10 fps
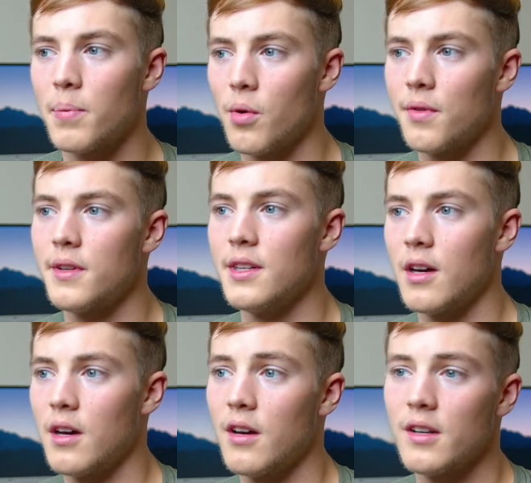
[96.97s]
both
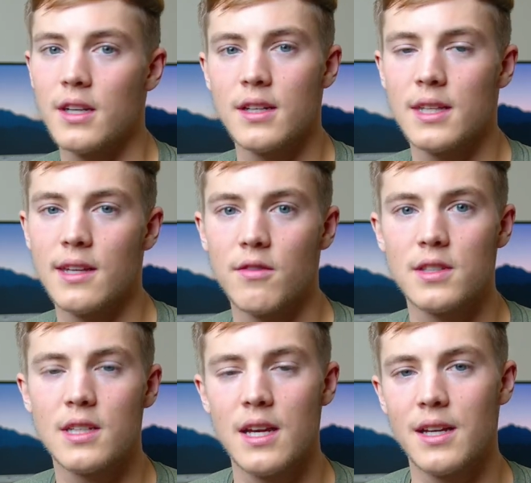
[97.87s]
done and give
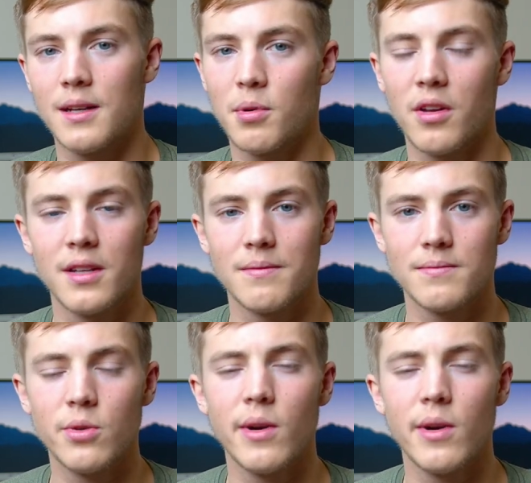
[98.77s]
or take probably 2